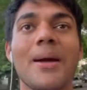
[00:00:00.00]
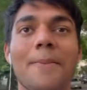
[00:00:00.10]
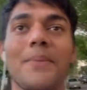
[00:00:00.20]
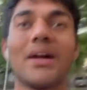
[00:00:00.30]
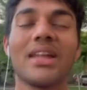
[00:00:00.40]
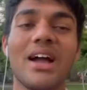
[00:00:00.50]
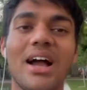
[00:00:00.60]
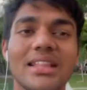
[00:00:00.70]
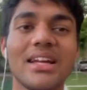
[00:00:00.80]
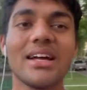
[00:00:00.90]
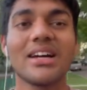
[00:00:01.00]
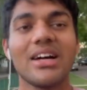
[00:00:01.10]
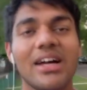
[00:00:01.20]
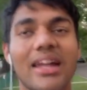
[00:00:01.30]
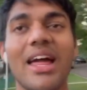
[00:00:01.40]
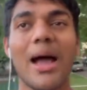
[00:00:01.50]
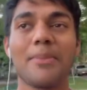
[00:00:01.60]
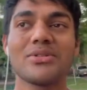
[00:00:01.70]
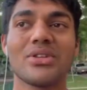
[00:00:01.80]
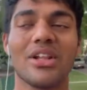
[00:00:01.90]
But yeah, I think it
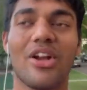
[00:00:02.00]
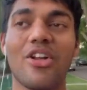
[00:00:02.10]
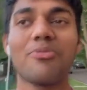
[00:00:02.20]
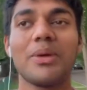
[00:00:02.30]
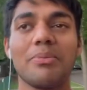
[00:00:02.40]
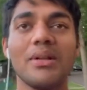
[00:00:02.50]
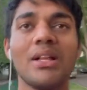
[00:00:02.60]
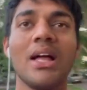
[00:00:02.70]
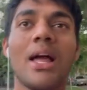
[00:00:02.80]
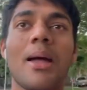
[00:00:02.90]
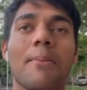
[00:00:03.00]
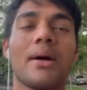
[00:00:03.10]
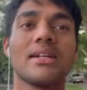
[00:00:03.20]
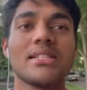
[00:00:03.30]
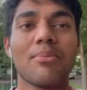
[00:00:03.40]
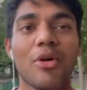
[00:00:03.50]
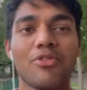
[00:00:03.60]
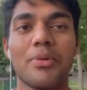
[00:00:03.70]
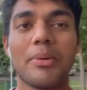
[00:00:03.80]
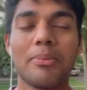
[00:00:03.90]
happens with a lot of people. But some of
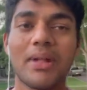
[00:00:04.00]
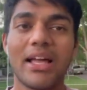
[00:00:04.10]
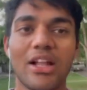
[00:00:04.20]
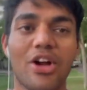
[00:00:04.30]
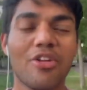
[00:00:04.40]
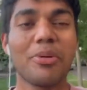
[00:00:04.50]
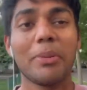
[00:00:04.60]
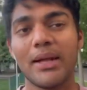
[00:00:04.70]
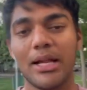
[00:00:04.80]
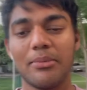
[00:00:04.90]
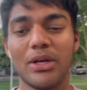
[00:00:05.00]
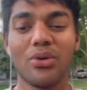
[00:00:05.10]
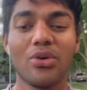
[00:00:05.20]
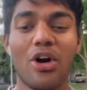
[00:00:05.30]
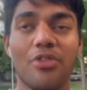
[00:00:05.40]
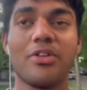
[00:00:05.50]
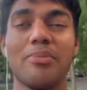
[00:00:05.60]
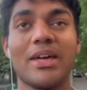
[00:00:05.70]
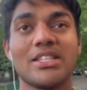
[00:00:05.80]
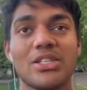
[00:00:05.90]
the people, like a lot of people tell me, you know, coffee
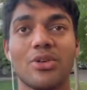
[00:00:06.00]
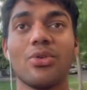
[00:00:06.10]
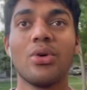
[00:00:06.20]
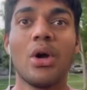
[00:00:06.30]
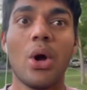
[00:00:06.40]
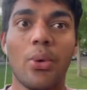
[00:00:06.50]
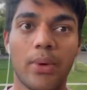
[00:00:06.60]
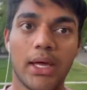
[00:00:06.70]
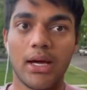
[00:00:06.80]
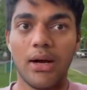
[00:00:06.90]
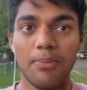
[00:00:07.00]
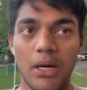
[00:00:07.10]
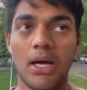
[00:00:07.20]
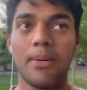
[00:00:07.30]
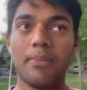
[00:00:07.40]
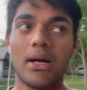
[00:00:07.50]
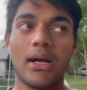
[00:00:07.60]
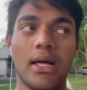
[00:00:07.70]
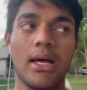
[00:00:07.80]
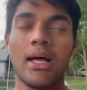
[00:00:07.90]
makes you wake up.
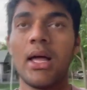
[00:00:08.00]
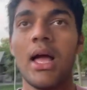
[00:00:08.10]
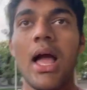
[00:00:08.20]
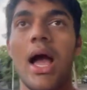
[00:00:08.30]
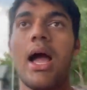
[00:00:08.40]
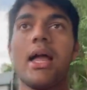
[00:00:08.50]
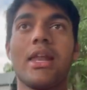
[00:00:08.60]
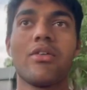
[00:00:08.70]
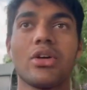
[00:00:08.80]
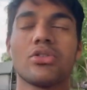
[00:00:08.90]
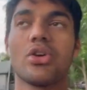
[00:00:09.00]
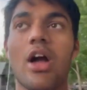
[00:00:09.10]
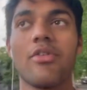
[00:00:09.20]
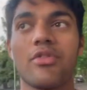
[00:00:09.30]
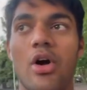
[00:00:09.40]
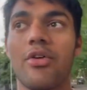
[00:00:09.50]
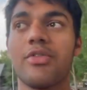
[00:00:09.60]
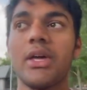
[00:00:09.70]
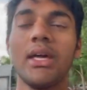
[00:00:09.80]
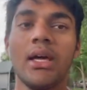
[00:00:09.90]
But I never used to have
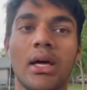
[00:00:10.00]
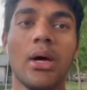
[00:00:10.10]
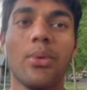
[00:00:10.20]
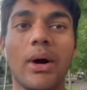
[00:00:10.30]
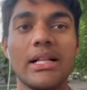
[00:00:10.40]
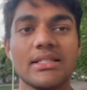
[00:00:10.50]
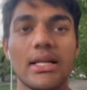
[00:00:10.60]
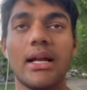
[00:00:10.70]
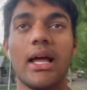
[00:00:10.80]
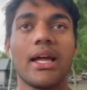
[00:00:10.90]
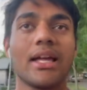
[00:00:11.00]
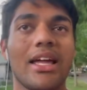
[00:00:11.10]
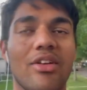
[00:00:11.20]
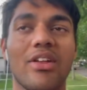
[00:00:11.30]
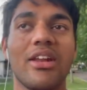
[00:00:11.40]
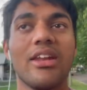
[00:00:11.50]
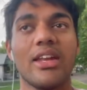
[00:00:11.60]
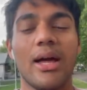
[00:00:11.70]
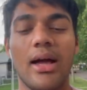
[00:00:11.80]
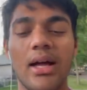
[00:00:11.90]
coffee while studying, even in
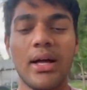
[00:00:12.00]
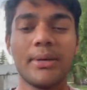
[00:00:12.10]
India,